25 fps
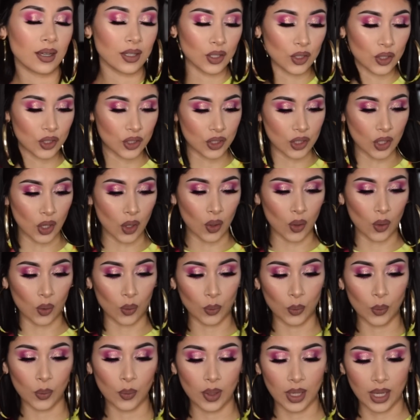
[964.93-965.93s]

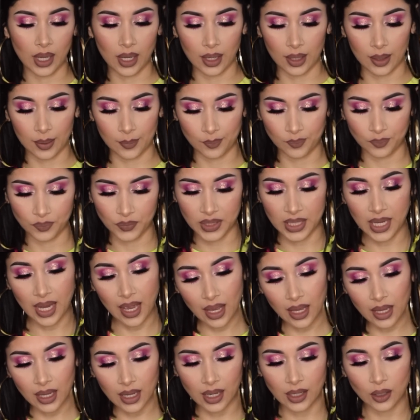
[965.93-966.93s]
So
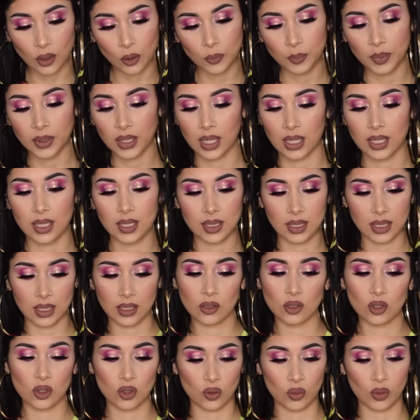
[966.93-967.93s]
yeah, I hope you guys
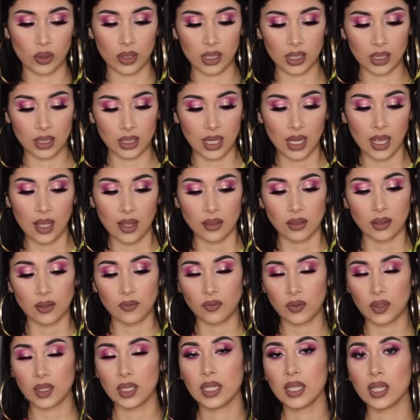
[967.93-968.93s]
enjoyed the
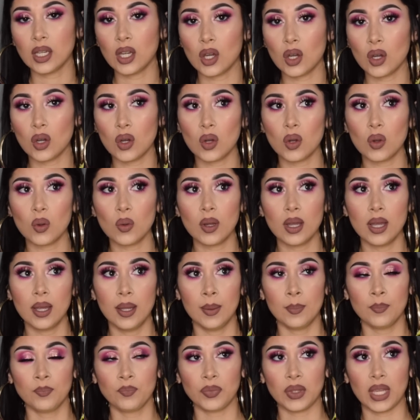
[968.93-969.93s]
video,
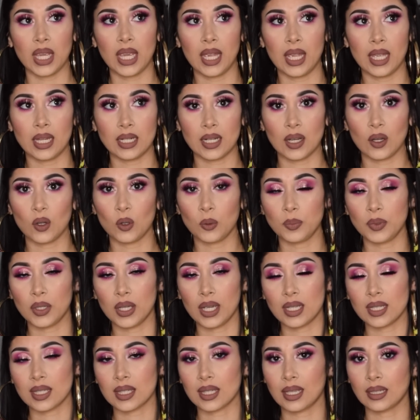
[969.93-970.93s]
and I hope you
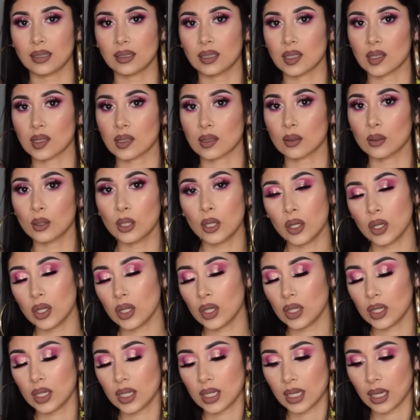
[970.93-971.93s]
guys like this
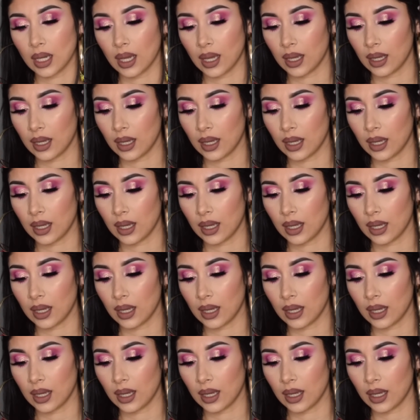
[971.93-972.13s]
look.